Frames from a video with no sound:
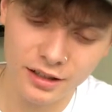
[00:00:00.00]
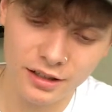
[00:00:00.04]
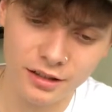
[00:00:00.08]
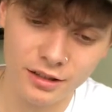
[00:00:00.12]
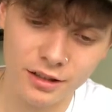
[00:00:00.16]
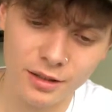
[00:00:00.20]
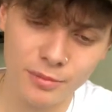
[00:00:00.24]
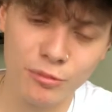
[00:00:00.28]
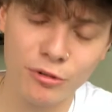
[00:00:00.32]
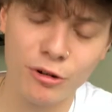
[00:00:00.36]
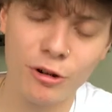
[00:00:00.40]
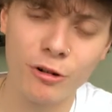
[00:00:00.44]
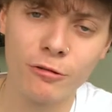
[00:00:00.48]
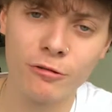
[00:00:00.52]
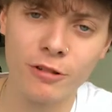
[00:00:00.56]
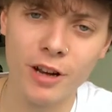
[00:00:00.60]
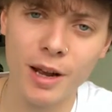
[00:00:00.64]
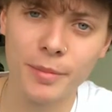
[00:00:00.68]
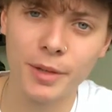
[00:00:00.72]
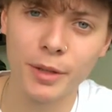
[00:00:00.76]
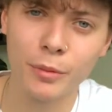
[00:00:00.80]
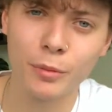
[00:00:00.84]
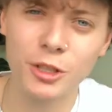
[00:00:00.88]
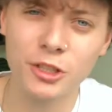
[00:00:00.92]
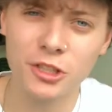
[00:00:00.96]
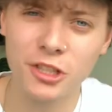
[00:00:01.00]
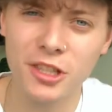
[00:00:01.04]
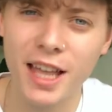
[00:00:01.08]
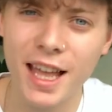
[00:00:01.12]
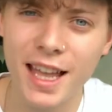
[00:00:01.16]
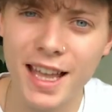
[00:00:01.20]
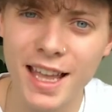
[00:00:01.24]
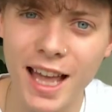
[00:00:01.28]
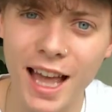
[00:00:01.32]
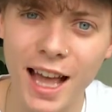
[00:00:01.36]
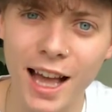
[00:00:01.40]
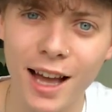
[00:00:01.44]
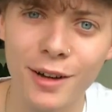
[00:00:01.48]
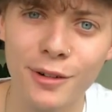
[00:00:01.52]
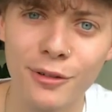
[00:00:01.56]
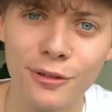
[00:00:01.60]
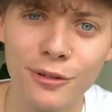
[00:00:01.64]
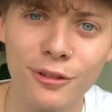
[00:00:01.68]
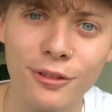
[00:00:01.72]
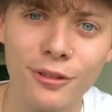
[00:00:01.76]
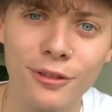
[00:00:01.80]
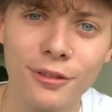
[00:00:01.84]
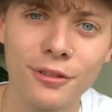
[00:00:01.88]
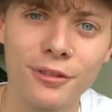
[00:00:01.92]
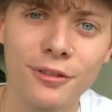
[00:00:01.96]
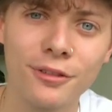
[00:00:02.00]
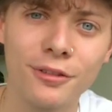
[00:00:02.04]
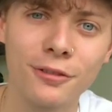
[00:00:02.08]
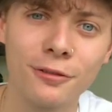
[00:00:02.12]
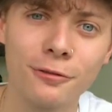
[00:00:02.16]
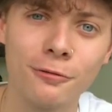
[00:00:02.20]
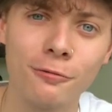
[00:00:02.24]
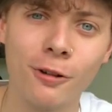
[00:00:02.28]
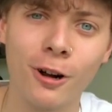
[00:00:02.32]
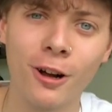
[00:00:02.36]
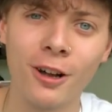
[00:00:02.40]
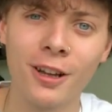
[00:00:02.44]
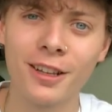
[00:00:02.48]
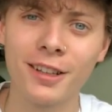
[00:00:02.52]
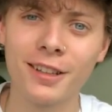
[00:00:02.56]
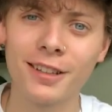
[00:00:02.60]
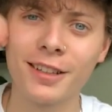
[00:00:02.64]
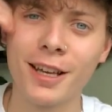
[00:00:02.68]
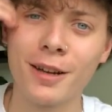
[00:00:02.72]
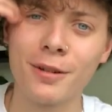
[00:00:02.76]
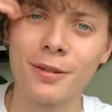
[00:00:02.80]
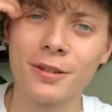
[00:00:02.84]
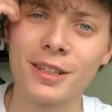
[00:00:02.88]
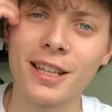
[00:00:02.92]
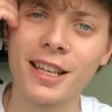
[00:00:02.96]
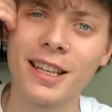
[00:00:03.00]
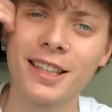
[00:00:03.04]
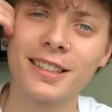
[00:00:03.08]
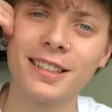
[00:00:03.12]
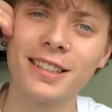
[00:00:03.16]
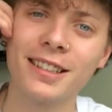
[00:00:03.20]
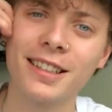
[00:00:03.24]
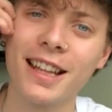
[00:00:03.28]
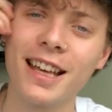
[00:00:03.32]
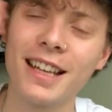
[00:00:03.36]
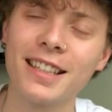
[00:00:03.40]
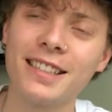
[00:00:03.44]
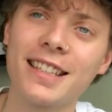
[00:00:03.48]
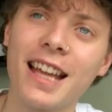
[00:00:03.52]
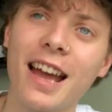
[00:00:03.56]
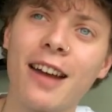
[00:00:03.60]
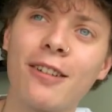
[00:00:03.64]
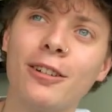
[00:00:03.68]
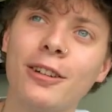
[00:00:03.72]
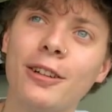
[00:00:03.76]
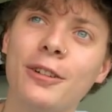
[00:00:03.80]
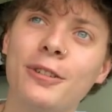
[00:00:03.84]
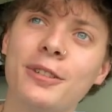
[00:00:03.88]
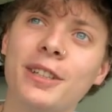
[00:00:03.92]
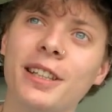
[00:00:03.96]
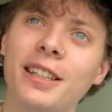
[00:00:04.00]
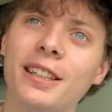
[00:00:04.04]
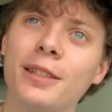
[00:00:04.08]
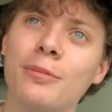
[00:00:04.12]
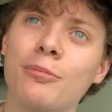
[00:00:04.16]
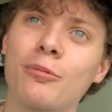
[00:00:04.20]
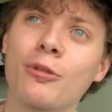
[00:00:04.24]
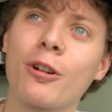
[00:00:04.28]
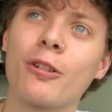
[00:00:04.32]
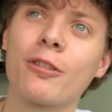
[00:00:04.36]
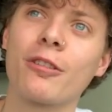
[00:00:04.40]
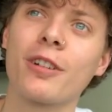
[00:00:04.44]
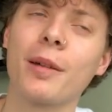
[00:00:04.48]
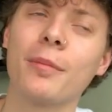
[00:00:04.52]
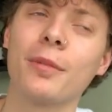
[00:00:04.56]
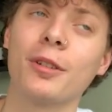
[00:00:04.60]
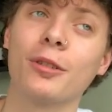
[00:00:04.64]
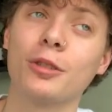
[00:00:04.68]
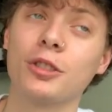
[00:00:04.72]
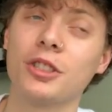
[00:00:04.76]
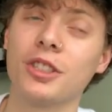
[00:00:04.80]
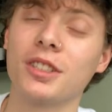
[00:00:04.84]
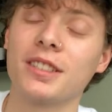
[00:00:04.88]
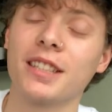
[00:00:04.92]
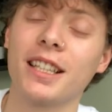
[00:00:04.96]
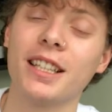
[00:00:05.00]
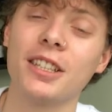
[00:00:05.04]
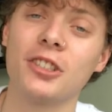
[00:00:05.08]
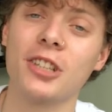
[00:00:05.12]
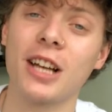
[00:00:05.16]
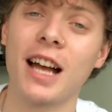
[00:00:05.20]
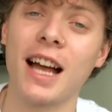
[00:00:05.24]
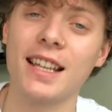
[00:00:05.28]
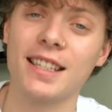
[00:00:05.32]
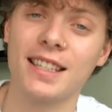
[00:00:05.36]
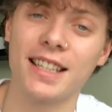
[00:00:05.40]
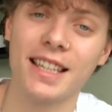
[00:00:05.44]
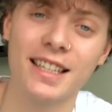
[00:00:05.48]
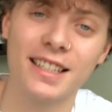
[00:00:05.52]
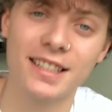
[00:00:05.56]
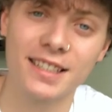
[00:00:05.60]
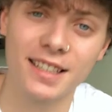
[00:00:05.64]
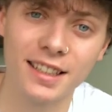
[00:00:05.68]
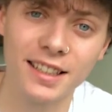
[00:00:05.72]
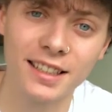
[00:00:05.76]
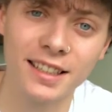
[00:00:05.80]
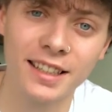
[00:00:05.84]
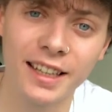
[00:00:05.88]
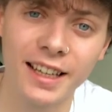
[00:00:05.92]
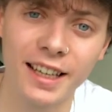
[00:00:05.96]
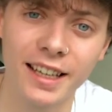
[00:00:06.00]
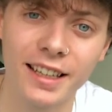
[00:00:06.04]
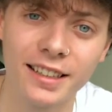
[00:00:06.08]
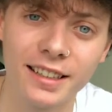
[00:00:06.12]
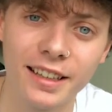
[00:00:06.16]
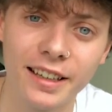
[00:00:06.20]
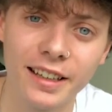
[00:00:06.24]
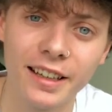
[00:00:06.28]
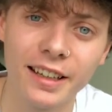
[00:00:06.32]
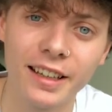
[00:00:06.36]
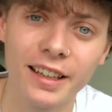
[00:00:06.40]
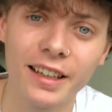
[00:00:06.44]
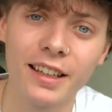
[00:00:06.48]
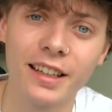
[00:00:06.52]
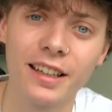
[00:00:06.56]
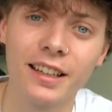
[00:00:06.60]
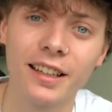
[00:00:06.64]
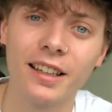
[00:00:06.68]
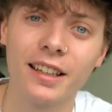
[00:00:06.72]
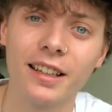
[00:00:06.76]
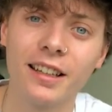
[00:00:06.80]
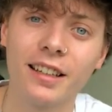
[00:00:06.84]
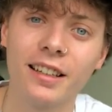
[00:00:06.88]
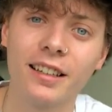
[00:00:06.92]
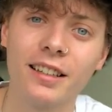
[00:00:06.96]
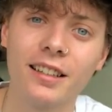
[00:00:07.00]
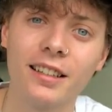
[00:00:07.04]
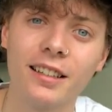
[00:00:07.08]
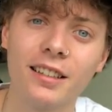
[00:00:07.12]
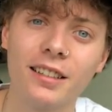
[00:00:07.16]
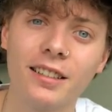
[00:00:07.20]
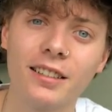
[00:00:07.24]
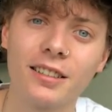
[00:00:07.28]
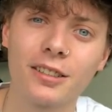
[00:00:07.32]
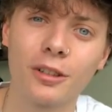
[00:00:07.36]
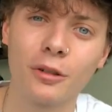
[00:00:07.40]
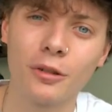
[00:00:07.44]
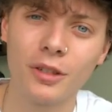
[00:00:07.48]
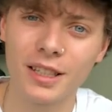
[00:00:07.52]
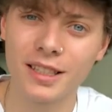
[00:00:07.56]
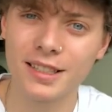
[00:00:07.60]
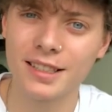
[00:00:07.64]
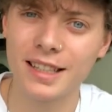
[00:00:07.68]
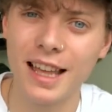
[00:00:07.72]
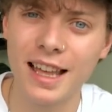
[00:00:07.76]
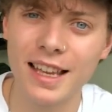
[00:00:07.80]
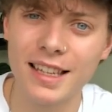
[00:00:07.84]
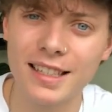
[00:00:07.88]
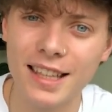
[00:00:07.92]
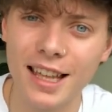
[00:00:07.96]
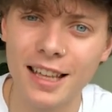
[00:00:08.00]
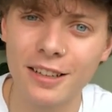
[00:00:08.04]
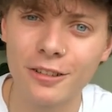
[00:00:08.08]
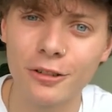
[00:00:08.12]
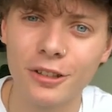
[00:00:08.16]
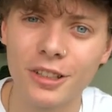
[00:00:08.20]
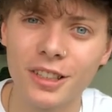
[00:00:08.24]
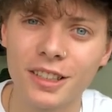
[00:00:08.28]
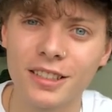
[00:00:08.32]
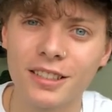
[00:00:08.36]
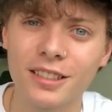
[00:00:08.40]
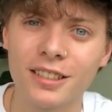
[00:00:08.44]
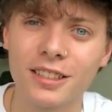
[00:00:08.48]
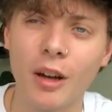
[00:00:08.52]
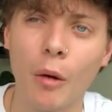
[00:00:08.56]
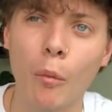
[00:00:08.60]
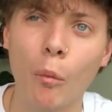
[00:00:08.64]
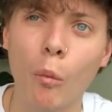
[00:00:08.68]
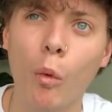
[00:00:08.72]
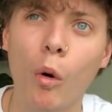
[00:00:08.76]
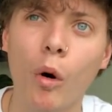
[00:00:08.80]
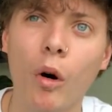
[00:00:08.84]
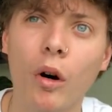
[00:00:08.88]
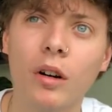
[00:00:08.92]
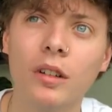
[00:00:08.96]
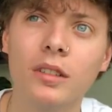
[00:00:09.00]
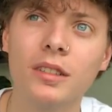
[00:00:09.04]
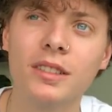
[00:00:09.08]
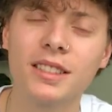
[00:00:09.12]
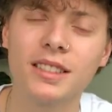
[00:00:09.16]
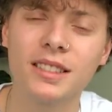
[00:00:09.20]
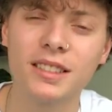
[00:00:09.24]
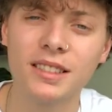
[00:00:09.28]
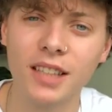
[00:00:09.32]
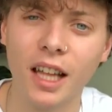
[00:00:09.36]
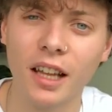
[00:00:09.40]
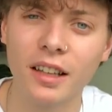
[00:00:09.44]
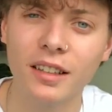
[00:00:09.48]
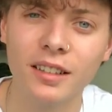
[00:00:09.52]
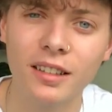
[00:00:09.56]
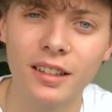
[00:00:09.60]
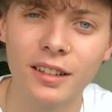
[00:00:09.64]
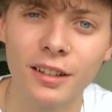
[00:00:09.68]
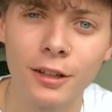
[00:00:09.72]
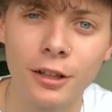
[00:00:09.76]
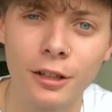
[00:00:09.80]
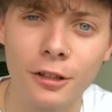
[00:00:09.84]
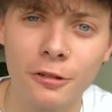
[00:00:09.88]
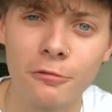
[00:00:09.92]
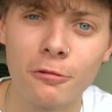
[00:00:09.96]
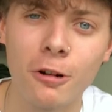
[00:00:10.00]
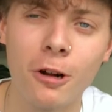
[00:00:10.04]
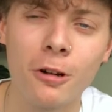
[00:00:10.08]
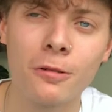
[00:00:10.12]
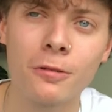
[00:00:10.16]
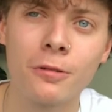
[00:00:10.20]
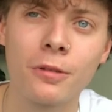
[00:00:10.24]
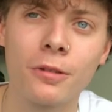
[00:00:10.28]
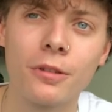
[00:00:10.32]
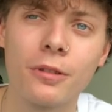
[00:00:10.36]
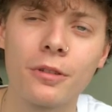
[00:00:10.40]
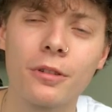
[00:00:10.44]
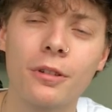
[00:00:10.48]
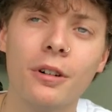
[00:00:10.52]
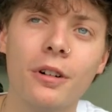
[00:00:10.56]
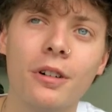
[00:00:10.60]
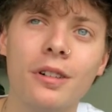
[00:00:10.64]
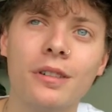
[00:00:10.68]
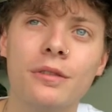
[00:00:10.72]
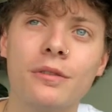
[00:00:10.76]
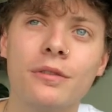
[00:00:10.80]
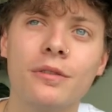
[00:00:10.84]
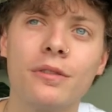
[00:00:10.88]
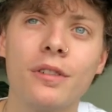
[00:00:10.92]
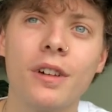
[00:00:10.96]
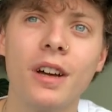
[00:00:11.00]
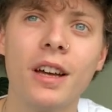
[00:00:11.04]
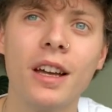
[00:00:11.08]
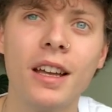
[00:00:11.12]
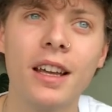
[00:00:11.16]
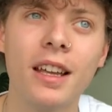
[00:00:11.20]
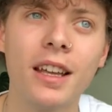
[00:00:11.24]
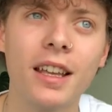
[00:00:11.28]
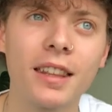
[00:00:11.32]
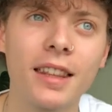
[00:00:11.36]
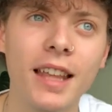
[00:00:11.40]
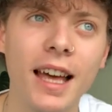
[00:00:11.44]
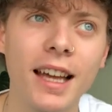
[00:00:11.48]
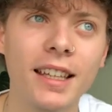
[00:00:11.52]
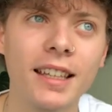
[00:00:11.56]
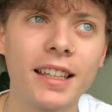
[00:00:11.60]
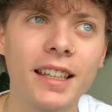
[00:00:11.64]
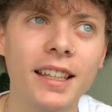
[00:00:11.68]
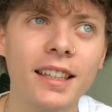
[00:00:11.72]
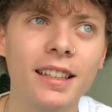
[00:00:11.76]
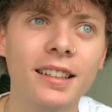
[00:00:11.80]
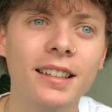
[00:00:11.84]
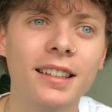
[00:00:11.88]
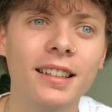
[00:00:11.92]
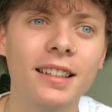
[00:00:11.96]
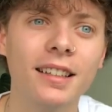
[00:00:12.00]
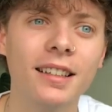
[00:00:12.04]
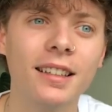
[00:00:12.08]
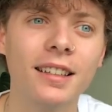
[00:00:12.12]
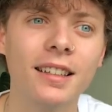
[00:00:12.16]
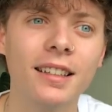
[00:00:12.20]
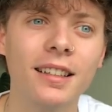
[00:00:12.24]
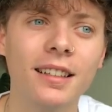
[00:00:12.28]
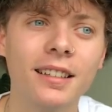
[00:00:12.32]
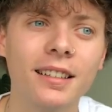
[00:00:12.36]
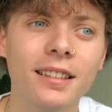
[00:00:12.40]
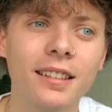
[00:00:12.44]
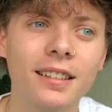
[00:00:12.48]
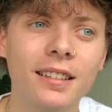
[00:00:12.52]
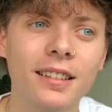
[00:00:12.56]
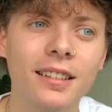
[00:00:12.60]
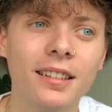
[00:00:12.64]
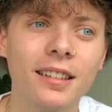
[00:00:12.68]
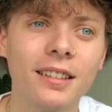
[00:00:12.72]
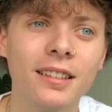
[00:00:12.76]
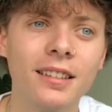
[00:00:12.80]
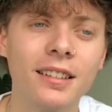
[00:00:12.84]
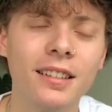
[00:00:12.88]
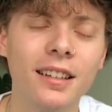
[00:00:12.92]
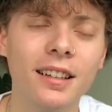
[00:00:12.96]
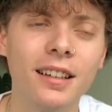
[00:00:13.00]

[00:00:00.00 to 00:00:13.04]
the programming which they have, right? They're downloading the programming which the teacher has into the kid. So is that not going to somewhat stunt the growth of that kid? You know,